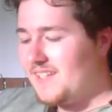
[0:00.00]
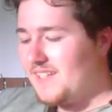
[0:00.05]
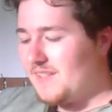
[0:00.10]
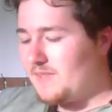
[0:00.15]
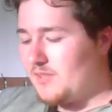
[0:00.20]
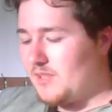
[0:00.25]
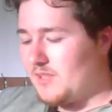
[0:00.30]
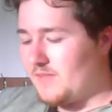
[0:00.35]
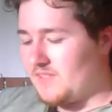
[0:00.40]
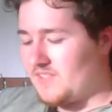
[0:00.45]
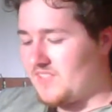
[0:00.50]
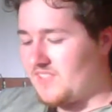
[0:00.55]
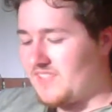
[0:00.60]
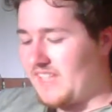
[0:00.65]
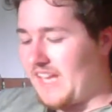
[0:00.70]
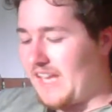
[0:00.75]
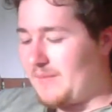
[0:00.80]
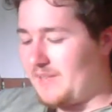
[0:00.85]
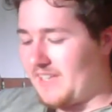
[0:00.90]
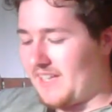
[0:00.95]
I'm not even
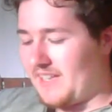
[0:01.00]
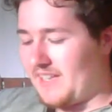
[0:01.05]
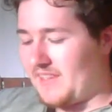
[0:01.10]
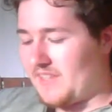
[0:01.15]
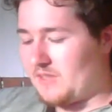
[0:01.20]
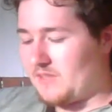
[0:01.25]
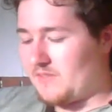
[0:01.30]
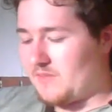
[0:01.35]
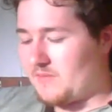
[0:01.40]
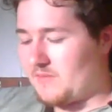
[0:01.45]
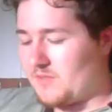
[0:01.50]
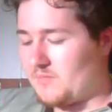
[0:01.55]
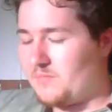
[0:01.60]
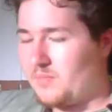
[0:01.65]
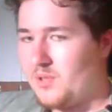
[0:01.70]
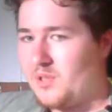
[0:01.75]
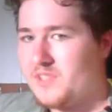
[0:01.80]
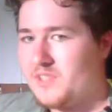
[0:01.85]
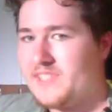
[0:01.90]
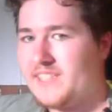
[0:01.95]
stabbing anything with it, I'm
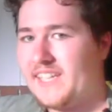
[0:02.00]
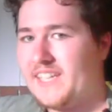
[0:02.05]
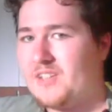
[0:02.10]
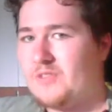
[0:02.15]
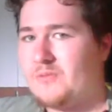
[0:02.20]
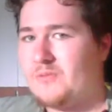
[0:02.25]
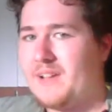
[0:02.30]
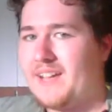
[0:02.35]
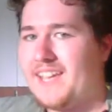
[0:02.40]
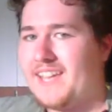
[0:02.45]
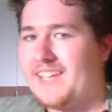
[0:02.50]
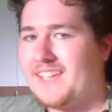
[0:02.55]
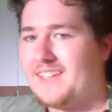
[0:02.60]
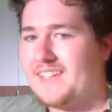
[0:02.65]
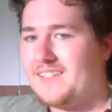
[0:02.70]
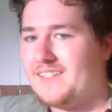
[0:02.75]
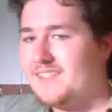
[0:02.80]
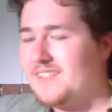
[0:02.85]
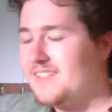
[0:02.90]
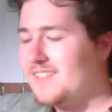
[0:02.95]
just putting it
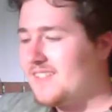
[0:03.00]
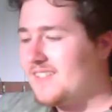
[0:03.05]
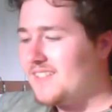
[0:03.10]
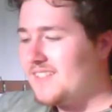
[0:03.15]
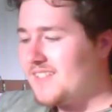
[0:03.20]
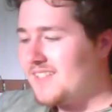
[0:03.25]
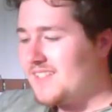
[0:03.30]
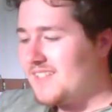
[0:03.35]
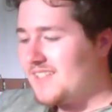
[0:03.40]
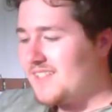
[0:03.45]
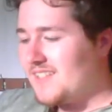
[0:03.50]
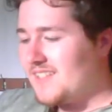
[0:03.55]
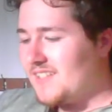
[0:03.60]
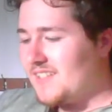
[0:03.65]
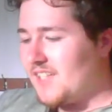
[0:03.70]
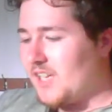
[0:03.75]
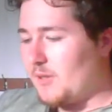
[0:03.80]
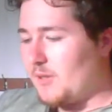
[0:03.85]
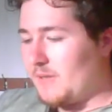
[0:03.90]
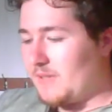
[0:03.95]
away.
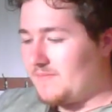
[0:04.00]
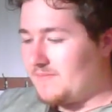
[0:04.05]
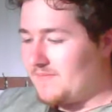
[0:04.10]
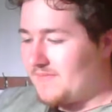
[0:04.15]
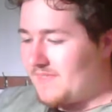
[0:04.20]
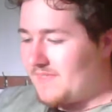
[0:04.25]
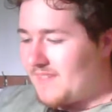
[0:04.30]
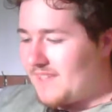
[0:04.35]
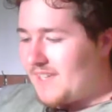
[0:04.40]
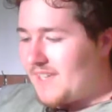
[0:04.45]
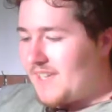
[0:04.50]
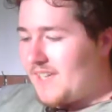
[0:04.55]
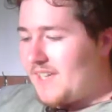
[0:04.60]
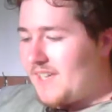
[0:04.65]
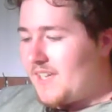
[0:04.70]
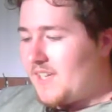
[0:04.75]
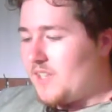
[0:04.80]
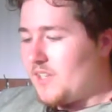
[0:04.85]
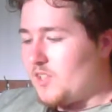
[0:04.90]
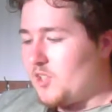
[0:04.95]
Oh well.
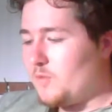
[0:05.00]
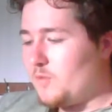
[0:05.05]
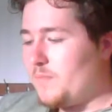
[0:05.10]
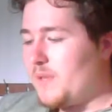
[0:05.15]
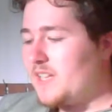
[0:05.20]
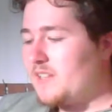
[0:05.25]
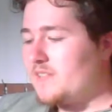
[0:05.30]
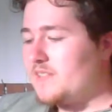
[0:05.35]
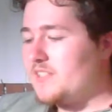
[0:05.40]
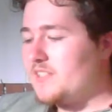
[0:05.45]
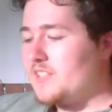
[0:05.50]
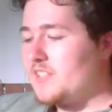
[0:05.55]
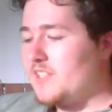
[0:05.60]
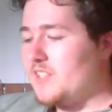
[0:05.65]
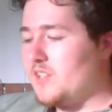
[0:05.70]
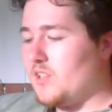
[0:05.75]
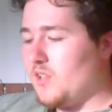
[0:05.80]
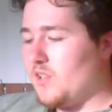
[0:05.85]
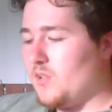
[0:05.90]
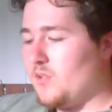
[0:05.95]
You peer into the
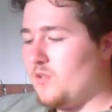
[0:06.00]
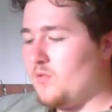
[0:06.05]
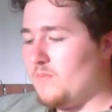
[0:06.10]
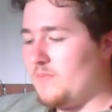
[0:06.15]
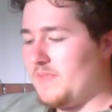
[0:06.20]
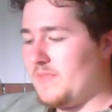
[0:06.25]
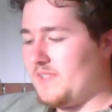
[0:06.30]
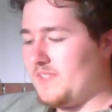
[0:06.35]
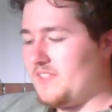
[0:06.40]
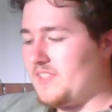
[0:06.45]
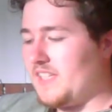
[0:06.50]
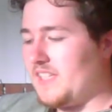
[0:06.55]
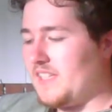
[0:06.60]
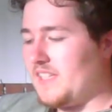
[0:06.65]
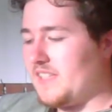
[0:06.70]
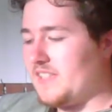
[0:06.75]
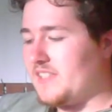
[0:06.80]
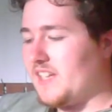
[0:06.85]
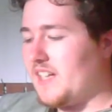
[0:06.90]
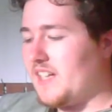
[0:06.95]
gloom and see
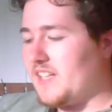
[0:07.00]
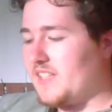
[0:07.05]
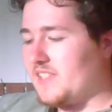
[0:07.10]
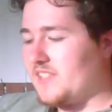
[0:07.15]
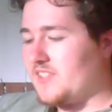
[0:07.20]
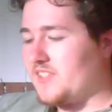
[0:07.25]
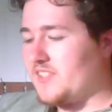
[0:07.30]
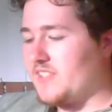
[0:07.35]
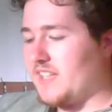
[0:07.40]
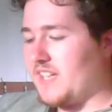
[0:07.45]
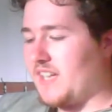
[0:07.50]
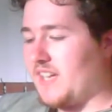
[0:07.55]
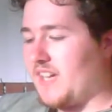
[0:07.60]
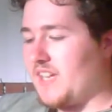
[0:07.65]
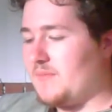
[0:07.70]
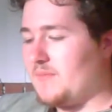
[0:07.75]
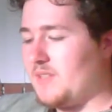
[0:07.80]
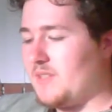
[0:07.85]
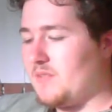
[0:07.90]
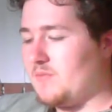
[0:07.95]
the dark,
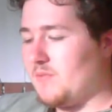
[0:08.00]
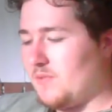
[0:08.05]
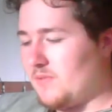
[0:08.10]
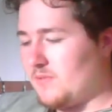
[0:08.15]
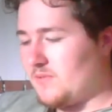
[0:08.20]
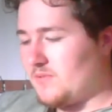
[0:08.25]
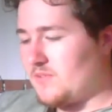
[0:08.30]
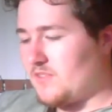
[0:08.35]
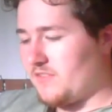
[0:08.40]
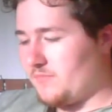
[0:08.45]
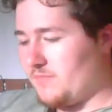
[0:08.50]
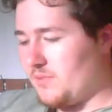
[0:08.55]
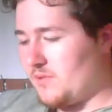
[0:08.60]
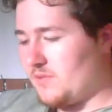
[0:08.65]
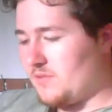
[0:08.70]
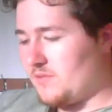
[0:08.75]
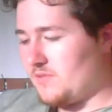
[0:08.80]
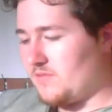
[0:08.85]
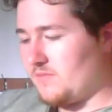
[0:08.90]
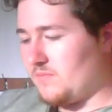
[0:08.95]
slimy walls of
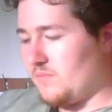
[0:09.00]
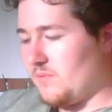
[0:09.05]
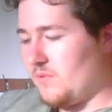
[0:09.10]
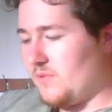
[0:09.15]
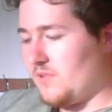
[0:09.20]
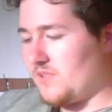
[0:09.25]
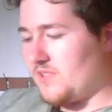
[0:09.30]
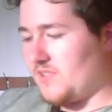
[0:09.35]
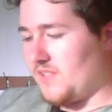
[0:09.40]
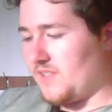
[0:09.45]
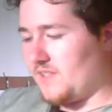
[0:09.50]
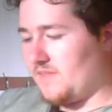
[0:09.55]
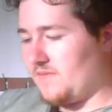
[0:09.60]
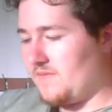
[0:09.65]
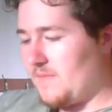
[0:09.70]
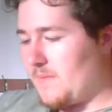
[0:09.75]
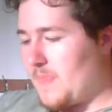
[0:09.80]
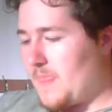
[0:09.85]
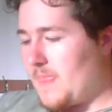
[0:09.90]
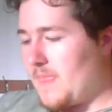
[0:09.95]
pools of water
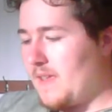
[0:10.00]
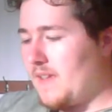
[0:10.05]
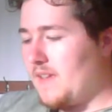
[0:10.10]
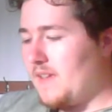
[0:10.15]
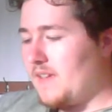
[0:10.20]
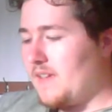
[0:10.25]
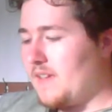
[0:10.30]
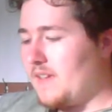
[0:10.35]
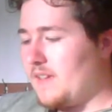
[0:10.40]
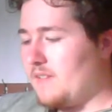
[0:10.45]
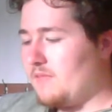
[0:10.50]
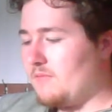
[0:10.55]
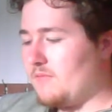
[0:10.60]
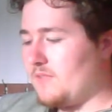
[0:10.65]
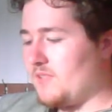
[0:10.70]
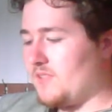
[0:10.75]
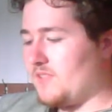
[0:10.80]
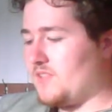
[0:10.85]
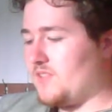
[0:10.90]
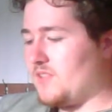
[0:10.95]

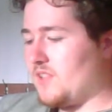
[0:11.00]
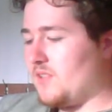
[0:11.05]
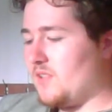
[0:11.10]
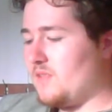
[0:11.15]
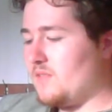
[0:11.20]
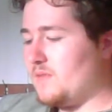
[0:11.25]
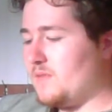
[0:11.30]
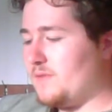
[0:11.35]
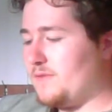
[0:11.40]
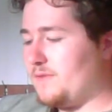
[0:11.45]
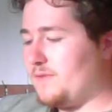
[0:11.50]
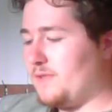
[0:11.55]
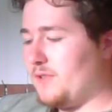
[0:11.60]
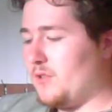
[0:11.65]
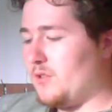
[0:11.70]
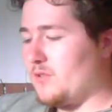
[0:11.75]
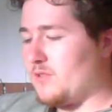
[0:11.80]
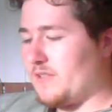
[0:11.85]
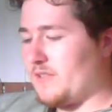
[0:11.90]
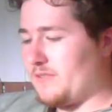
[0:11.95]
with a stone
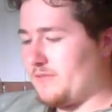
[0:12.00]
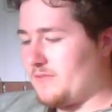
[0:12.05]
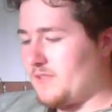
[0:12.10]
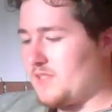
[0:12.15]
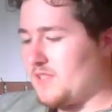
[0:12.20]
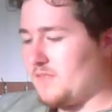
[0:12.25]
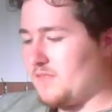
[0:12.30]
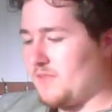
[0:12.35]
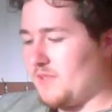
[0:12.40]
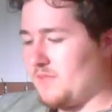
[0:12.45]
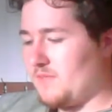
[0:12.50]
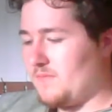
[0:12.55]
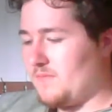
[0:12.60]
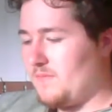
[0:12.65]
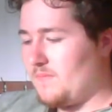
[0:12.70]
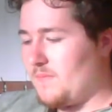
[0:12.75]
floor in front of you.